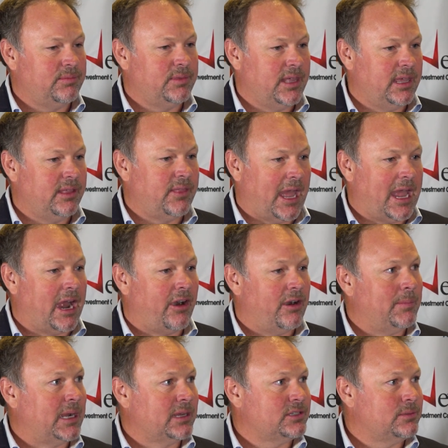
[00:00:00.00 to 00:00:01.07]
they are
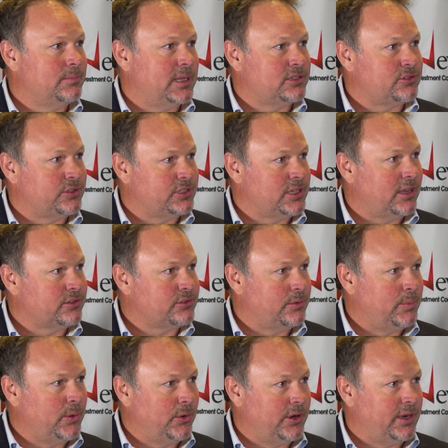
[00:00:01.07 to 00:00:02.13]
amongst the best results
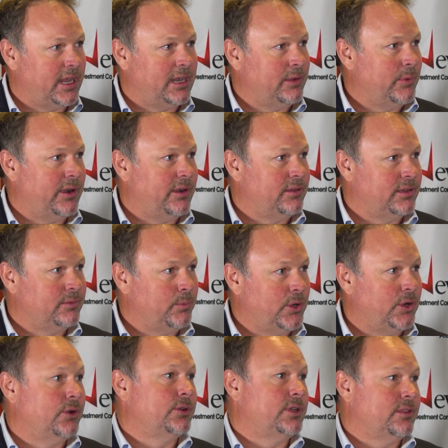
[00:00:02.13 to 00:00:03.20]
reported anywhere in the
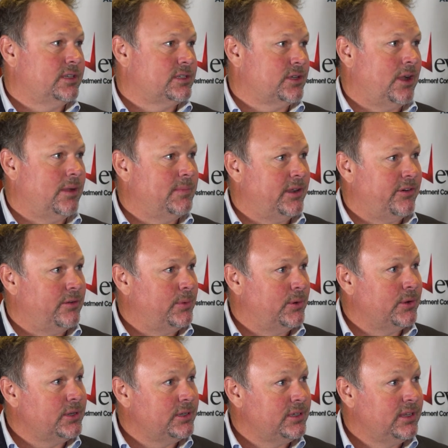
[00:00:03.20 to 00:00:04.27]
world at the time they're
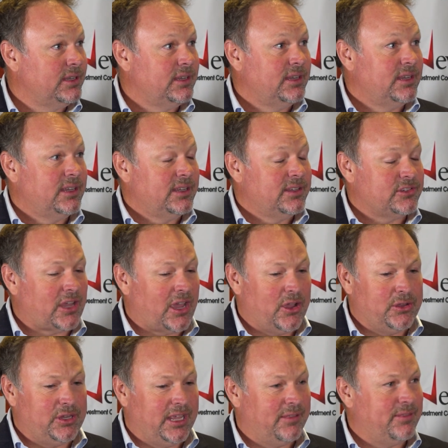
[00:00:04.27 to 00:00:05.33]
reported. So
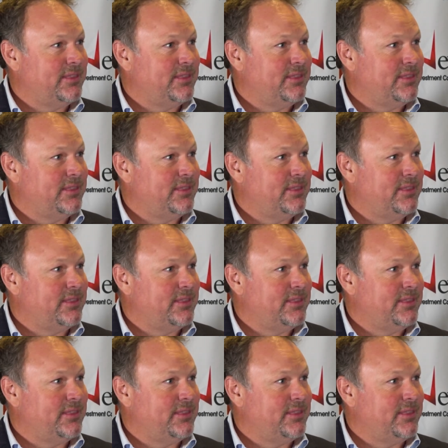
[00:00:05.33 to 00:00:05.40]
yeah,